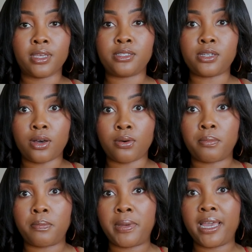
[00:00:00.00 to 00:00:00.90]
So,
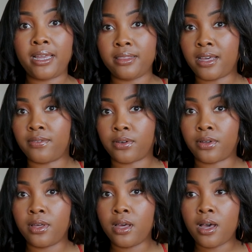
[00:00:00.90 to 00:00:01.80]
pain
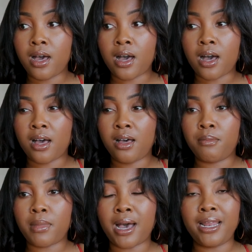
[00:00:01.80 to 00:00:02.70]
level.
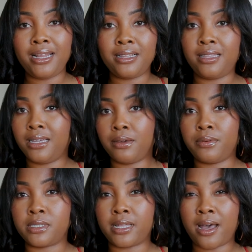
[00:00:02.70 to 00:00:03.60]
Um, I didn't think it
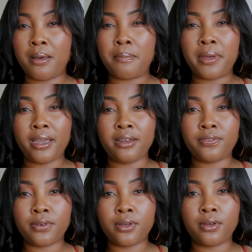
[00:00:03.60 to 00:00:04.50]
was that
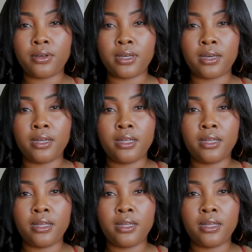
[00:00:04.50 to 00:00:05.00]
painful.